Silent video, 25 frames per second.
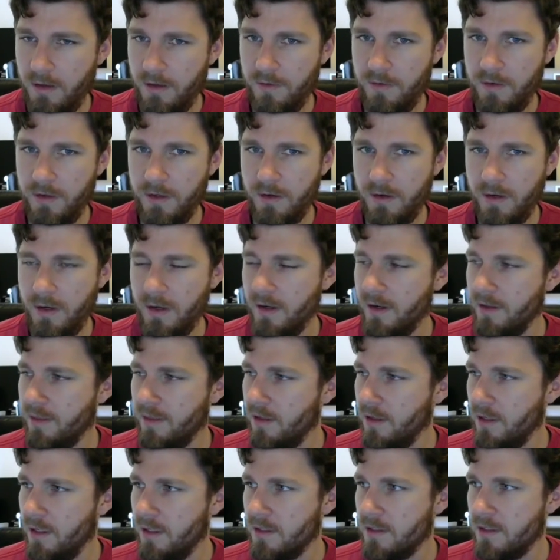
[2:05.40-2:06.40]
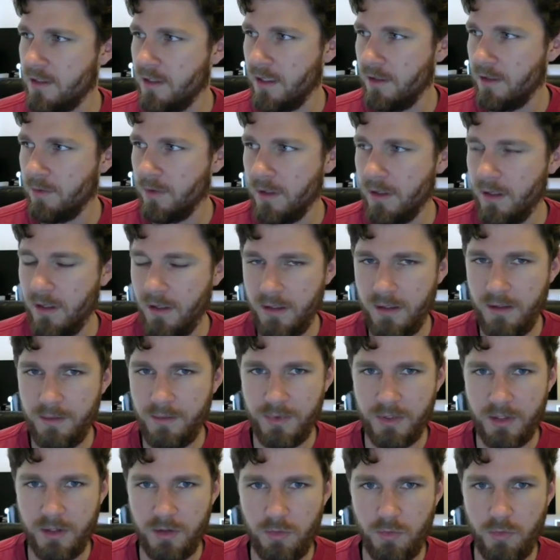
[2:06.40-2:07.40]
figuring out, I think you said we're going to end
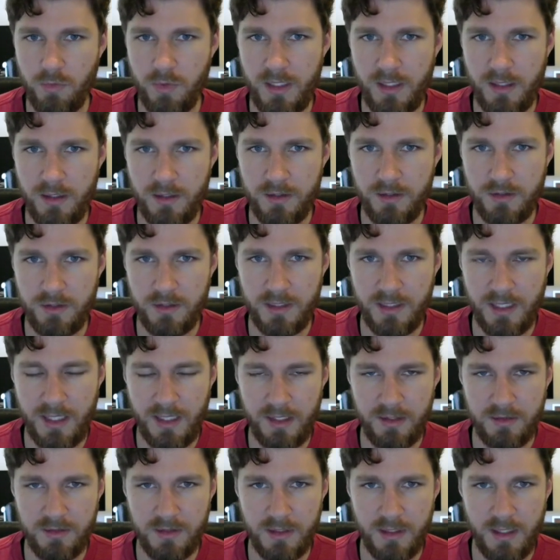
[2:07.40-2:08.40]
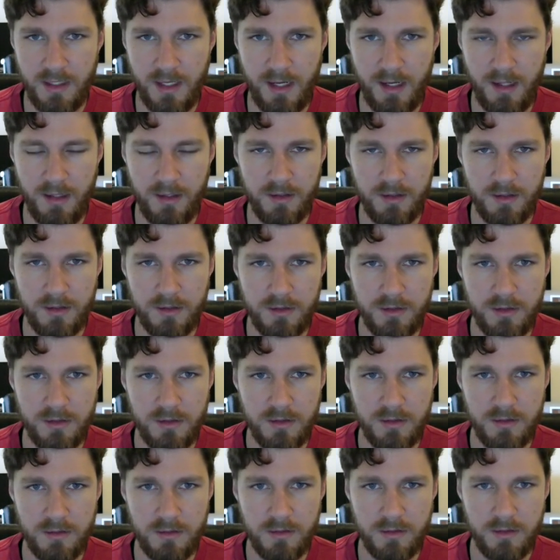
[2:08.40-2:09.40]
up with $300,000.